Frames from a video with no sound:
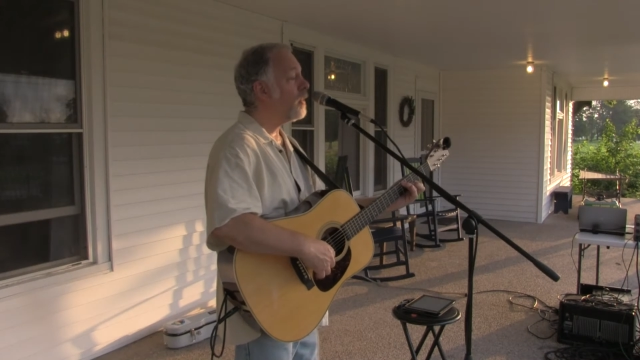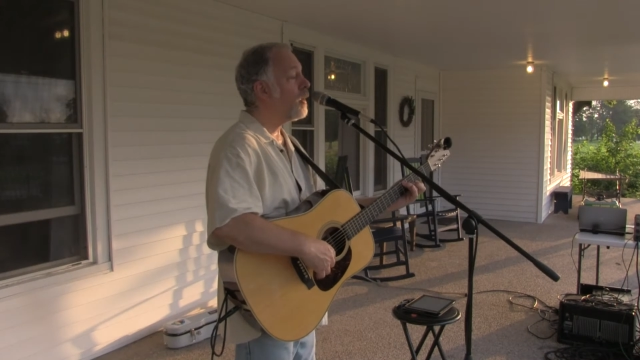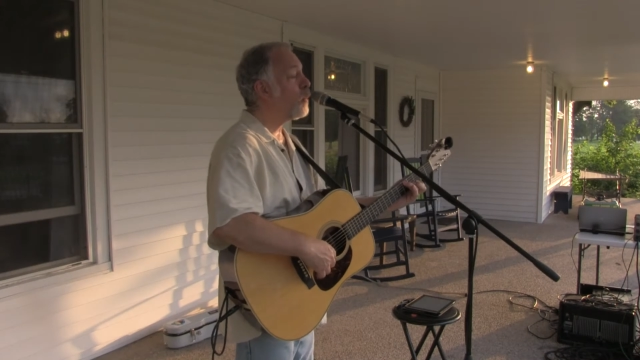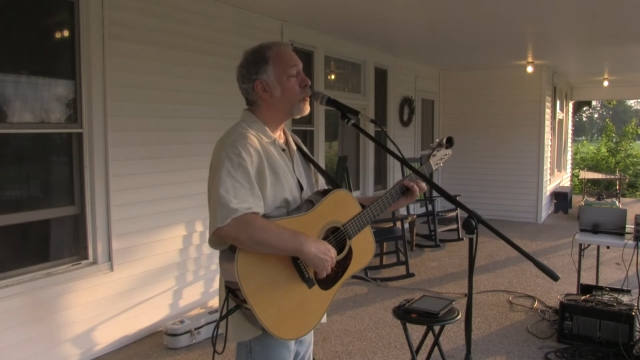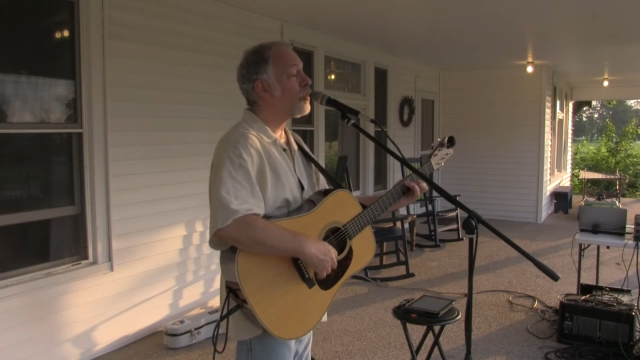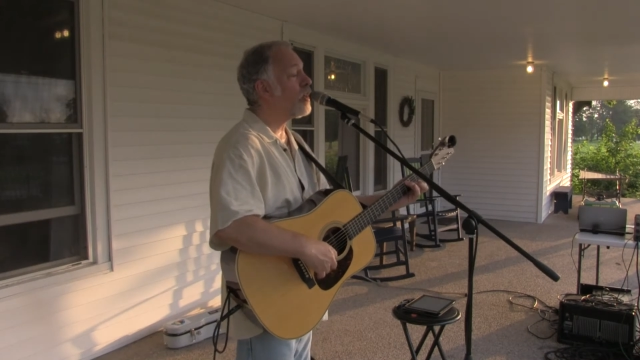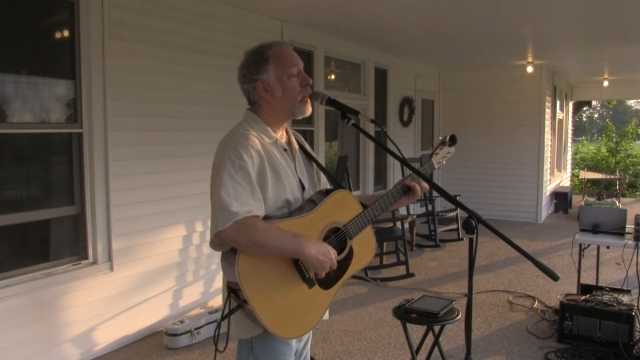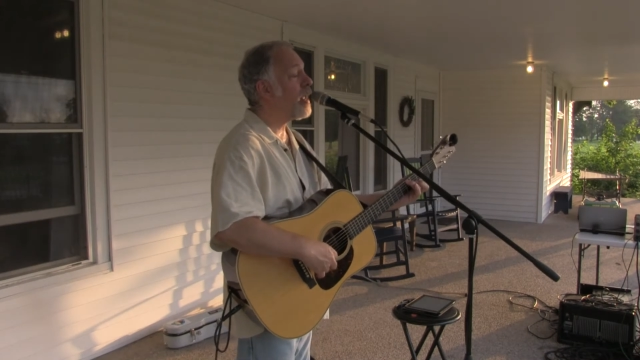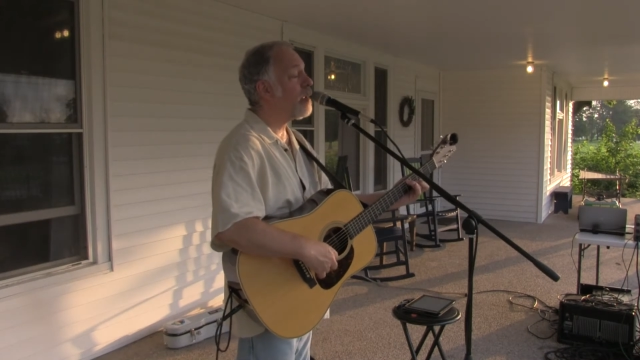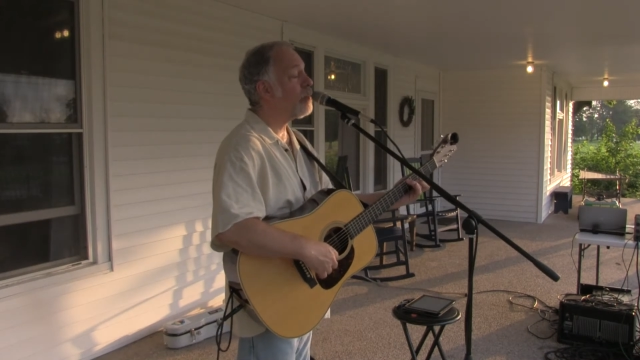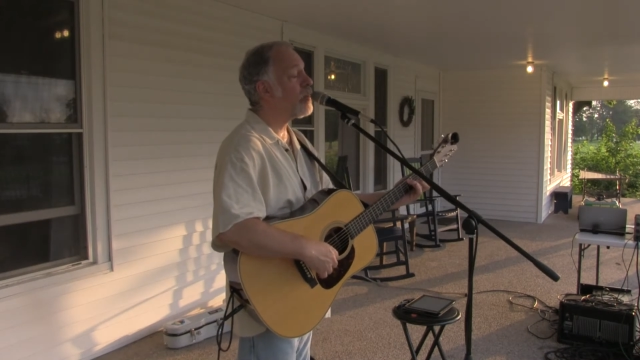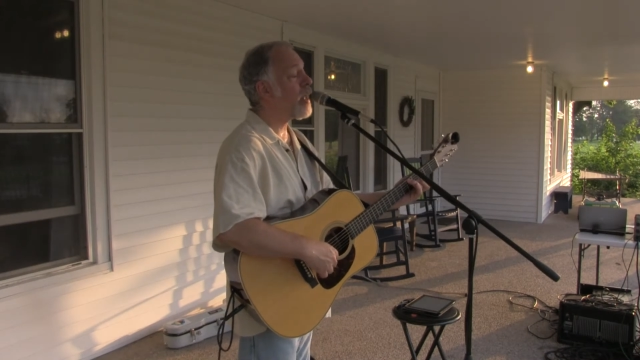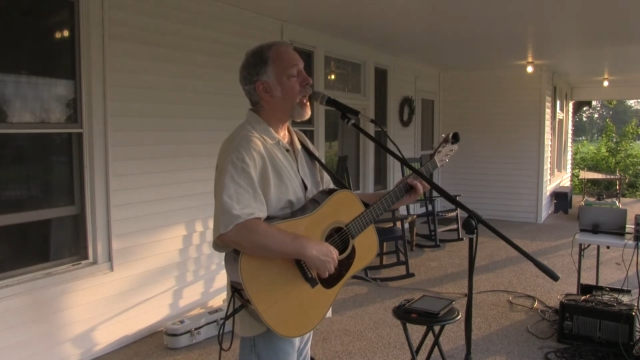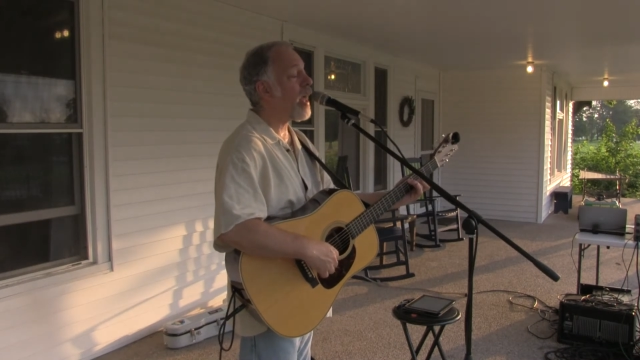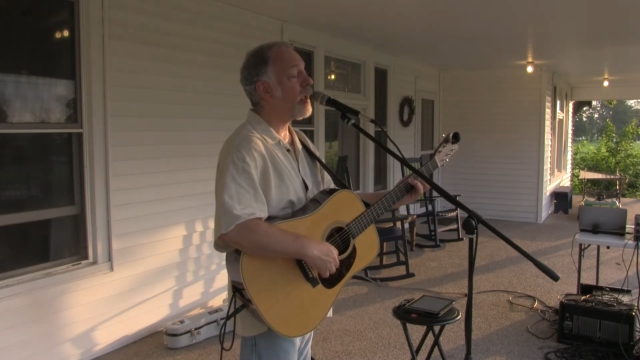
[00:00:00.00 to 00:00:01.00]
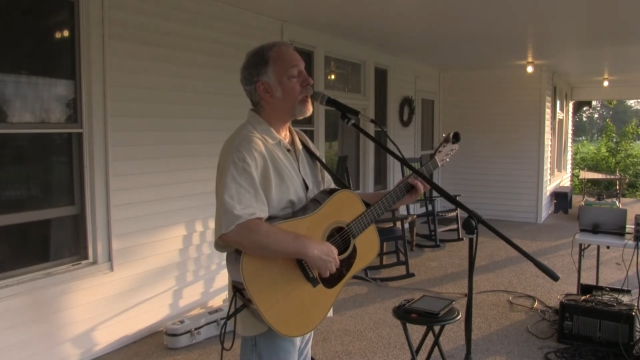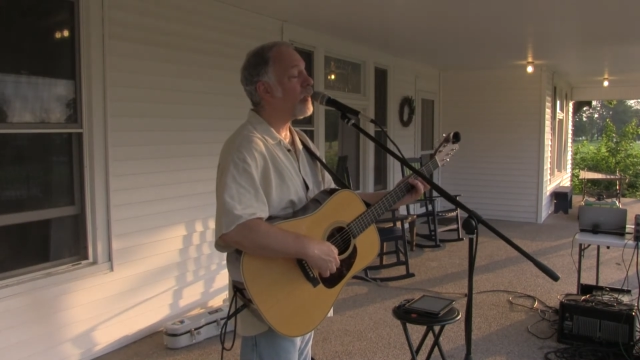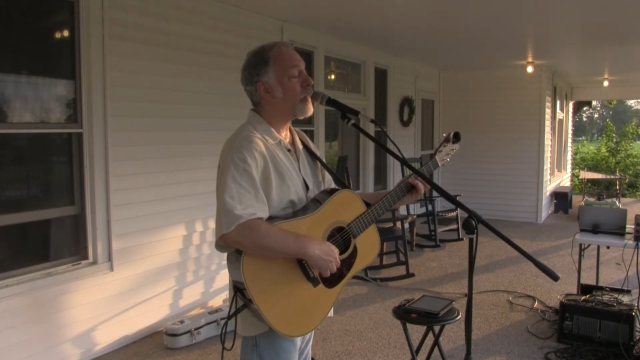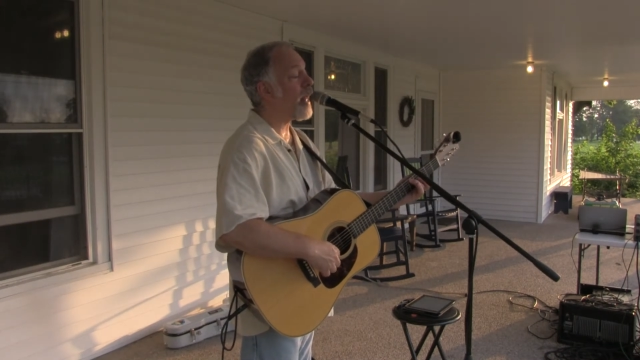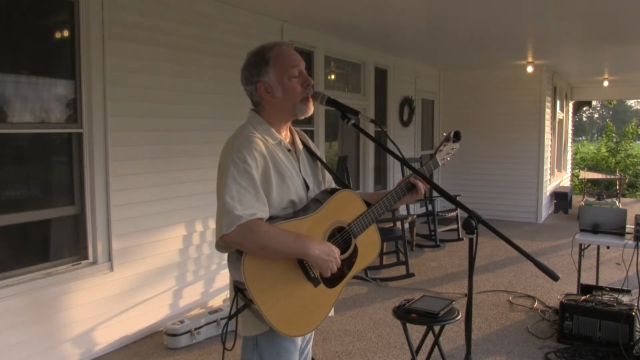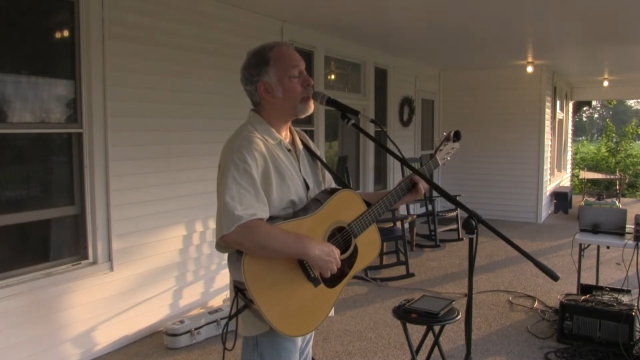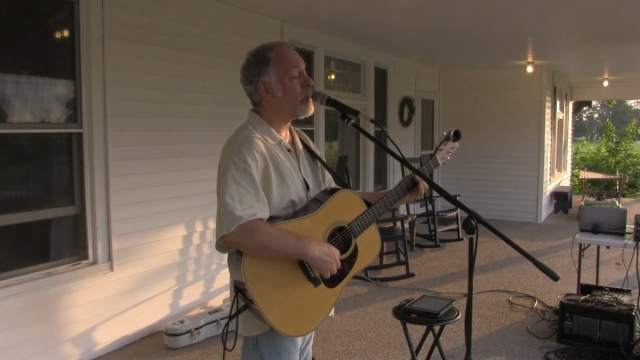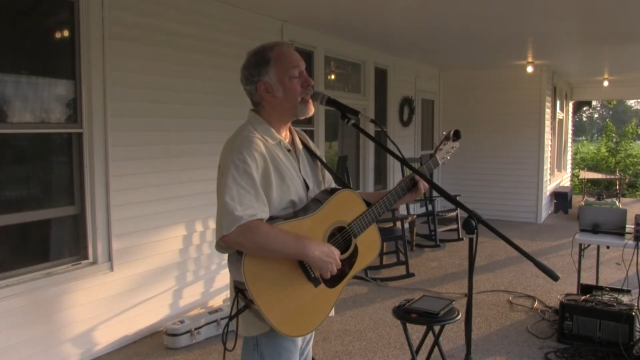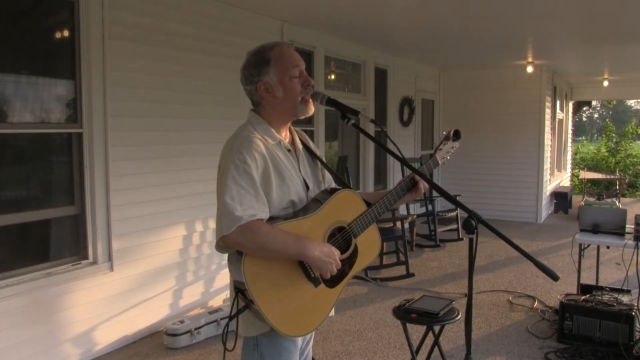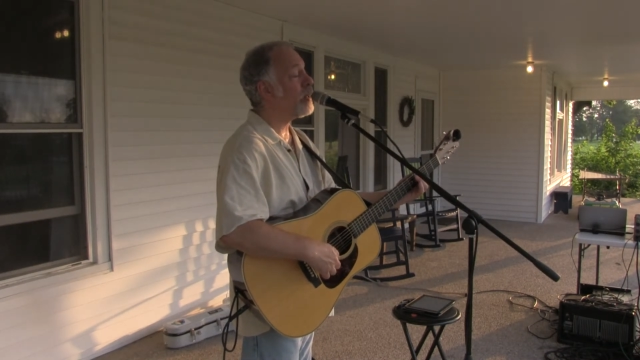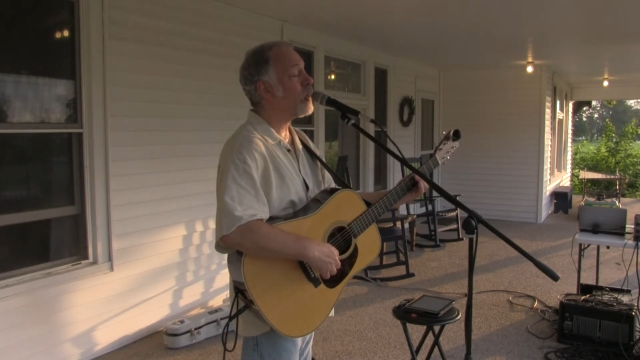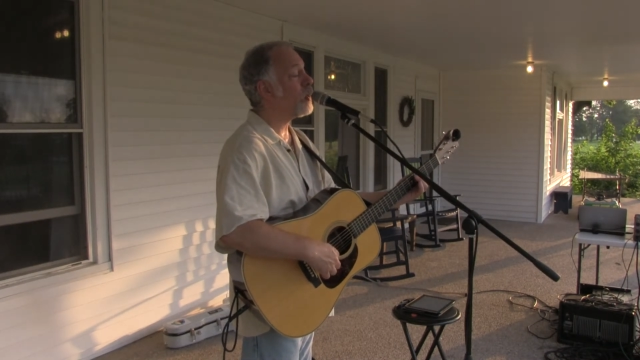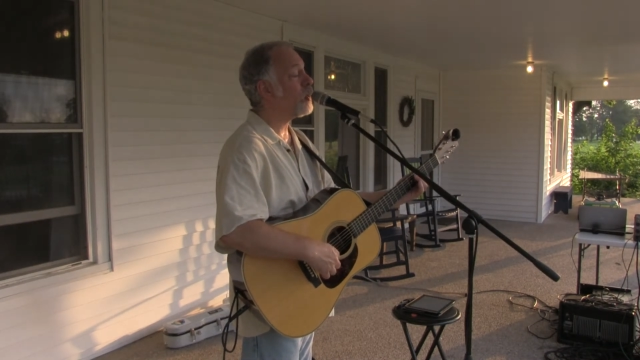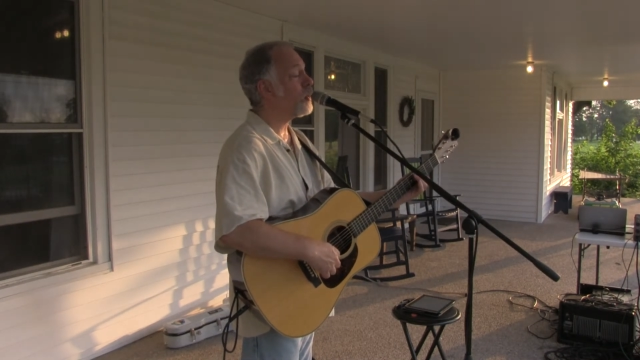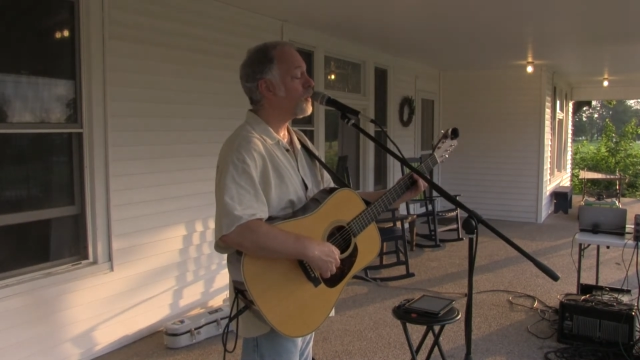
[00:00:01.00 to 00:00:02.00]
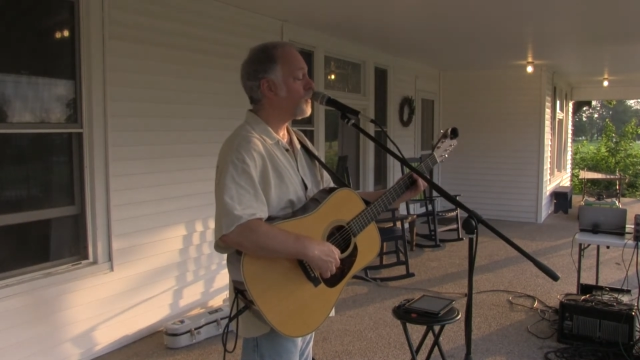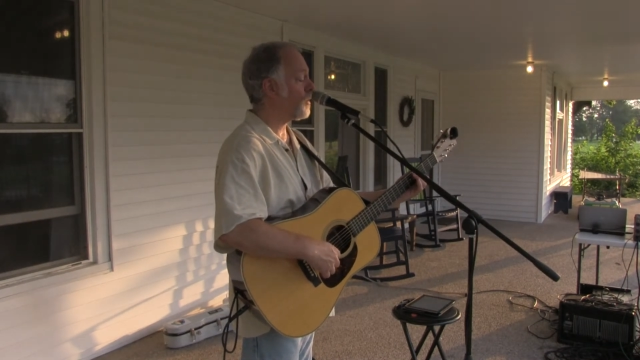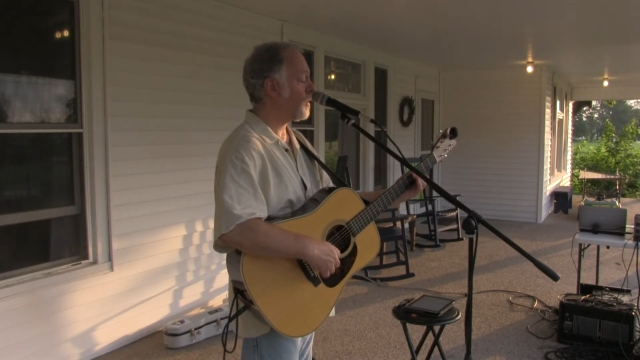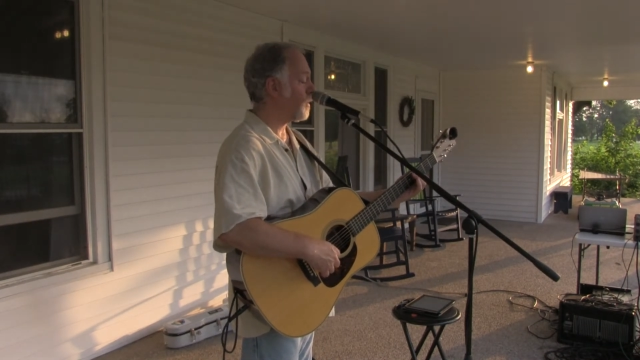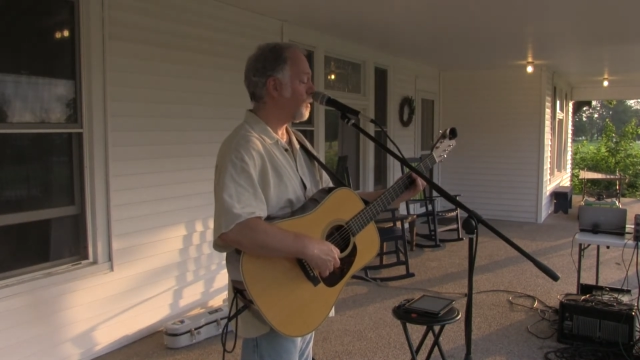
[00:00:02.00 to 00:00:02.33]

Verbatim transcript: There was a name tag on that pea coat